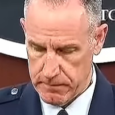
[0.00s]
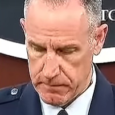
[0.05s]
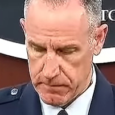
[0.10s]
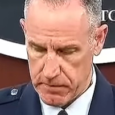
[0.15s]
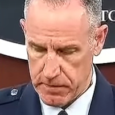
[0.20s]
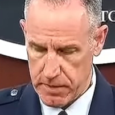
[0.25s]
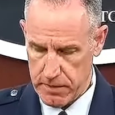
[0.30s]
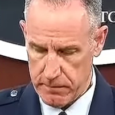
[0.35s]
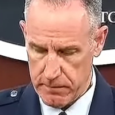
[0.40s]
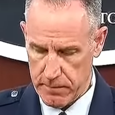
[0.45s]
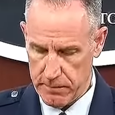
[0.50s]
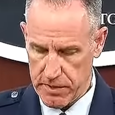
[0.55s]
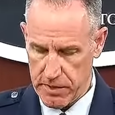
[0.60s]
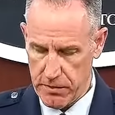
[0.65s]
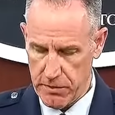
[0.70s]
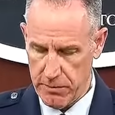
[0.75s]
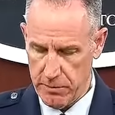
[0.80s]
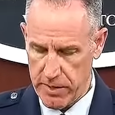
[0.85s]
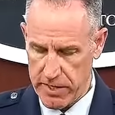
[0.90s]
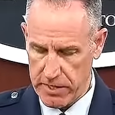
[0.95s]
Okay, let me
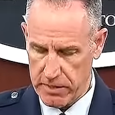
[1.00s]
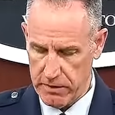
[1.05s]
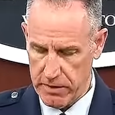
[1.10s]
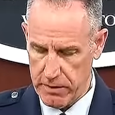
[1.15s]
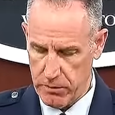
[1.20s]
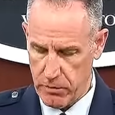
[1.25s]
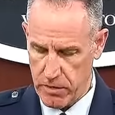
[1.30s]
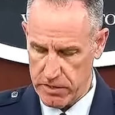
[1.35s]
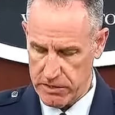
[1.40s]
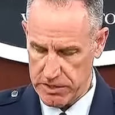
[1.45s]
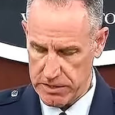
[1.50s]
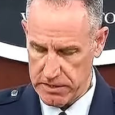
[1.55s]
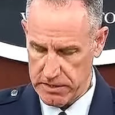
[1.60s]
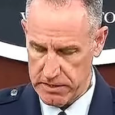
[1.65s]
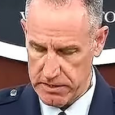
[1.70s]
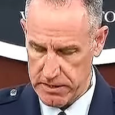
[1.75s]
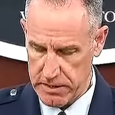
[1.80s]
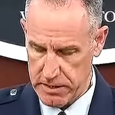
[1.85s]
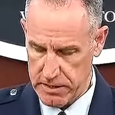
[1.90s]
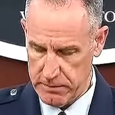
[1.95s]
go to Mike Glenn,
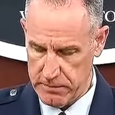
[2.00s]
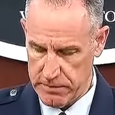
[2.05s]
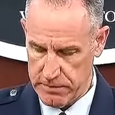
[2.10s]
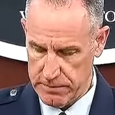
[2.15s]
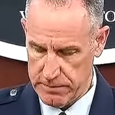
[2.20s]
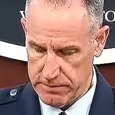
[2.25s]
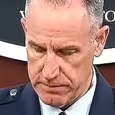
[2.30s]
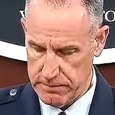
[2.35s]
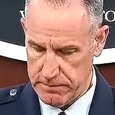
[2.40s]
Washington Times.